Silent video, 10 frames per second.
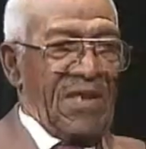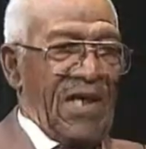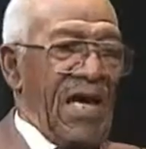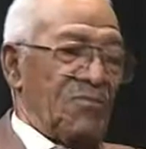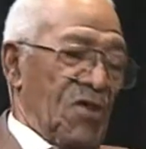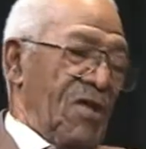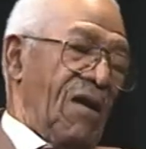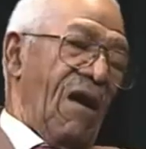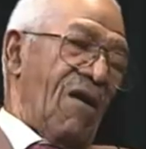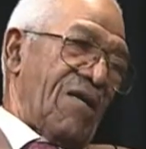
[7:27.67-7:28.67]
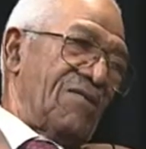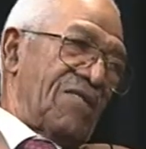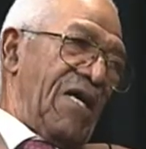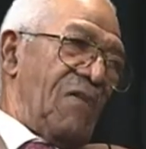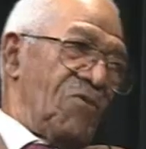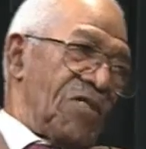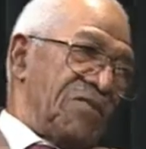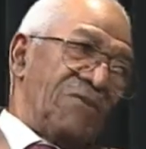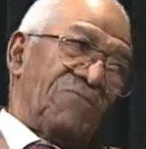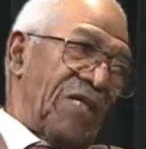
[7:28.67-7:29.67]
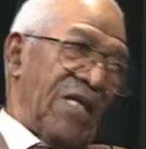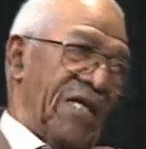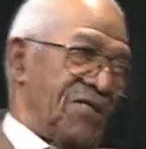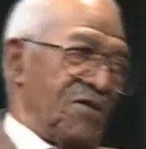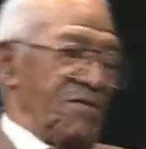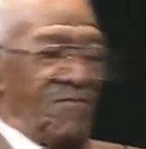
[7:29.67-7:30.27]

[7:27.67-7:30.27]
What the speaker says: Captain Clark, his name was, wouldn't let him